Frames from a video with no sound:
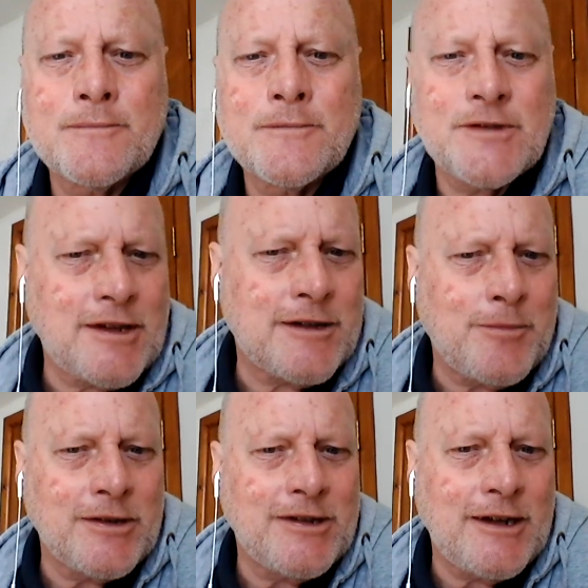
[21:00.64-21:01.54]
So that's my
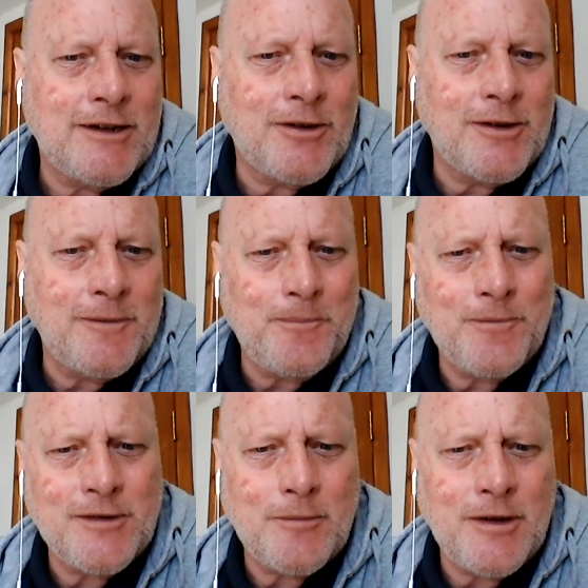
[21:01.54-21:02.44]
take on it.
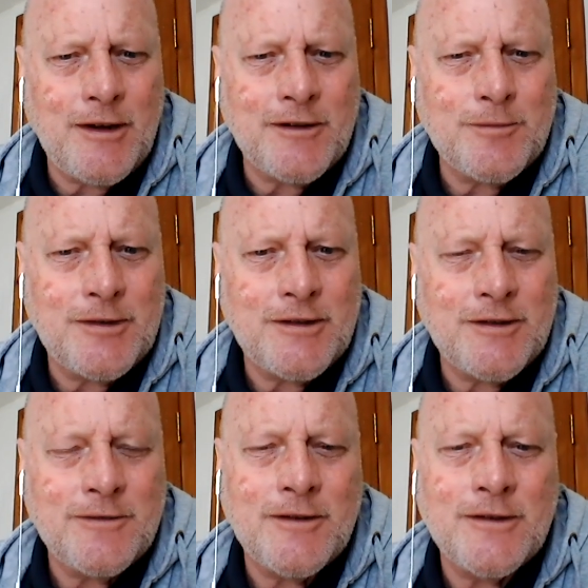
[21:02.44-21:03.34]
Somebody asked me to
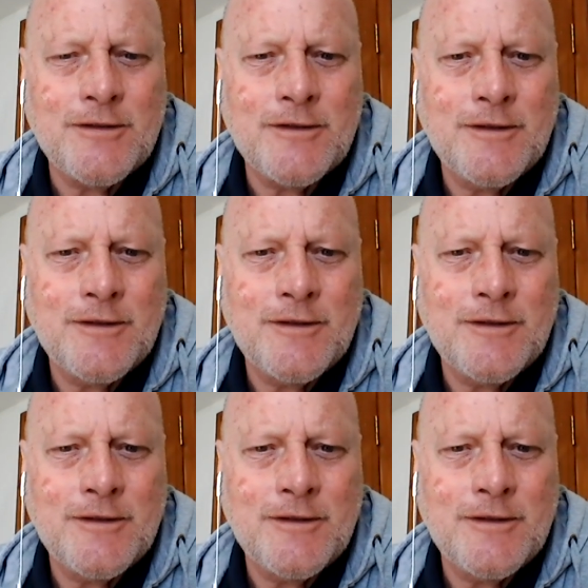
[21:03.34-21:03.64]
do this.